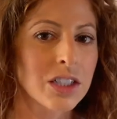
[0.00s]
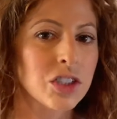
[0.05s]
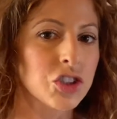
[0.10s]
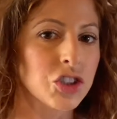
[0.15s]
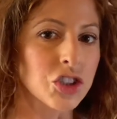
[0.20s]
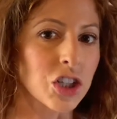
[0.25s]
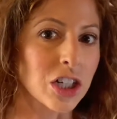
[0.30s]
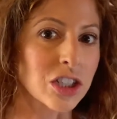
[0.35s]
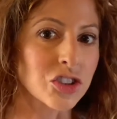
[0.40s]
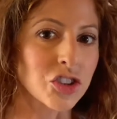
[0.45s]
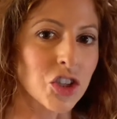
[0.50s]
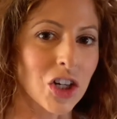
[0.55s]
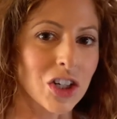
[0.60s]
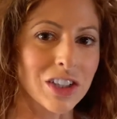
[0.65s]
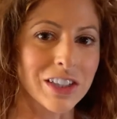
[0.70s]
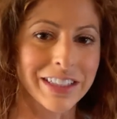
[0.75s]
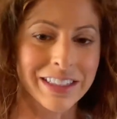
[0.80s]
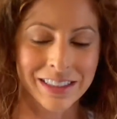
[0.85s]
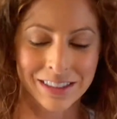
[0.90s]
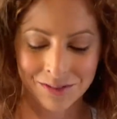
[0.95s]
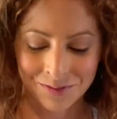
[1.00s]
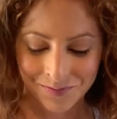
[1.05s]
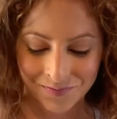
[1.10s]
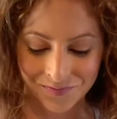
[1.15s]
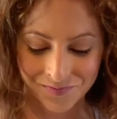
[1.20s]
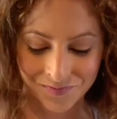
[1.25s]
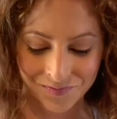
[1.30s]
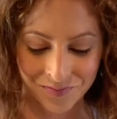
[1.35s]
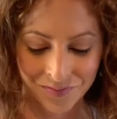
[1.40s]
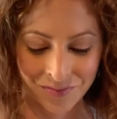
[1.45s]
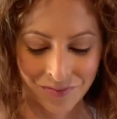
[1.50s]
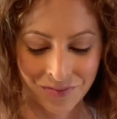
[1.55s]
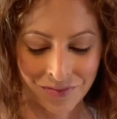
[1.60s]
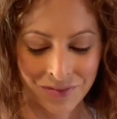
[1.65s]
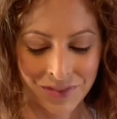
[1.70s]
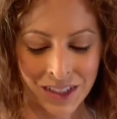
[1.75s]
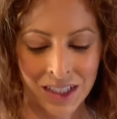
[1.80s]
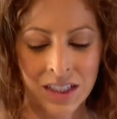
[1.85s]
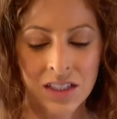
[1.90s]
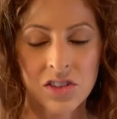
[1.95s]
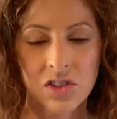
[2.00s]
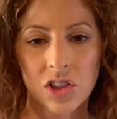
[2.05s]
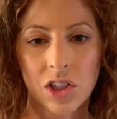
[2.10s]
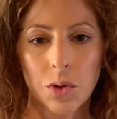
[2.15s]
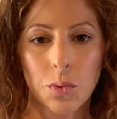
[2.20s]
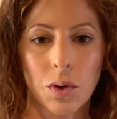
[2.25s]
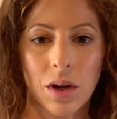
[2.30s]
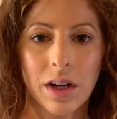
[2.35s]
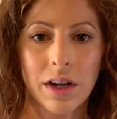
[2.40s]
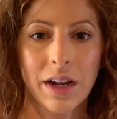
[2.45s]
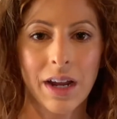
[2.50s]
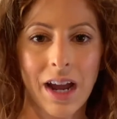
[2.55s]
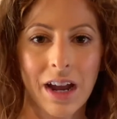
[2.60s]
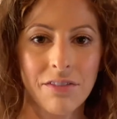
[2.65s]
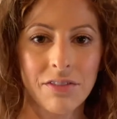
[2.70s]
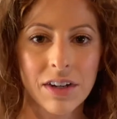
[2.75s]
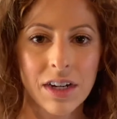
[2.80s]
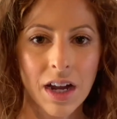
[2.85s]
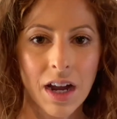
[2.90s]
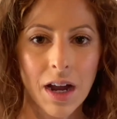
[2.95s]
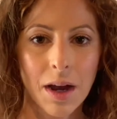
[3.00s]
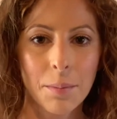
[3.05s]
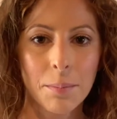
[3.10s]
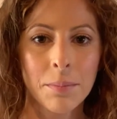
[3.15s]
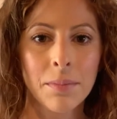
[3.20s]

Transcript: dark chocolate. So you want half a cup